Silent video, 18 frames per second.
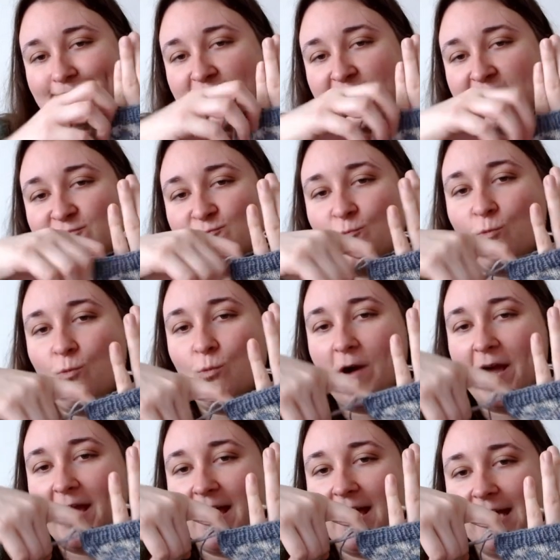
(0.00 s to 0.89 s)
It's
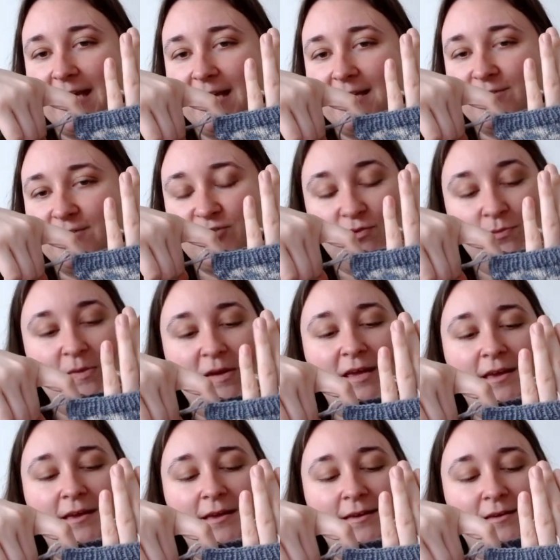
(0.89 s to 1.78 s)
way too
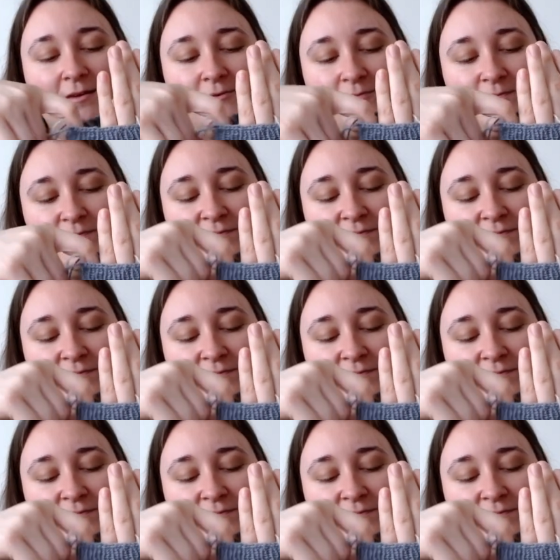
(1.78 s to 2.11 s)
big.